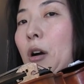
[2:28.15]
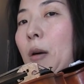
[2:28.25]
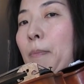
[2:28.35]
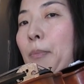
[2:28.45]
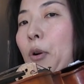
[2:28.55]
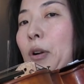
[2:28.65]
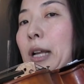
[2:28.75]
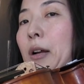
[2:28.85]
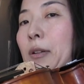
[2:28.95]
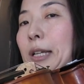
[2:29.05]
up or
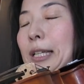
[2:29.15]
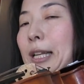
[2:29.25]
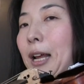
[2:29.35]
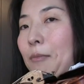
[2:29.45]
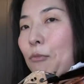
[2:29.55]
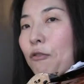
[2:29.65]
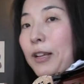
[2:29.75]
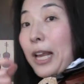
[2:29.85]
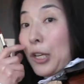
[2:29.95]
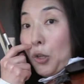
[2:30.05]
down, it's not
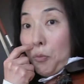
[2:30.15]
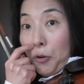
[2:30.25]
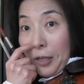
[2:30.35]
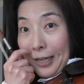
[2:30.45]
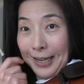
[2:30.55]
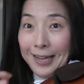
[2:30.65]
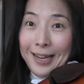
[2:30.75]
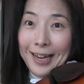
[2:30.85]
moving as smoothly,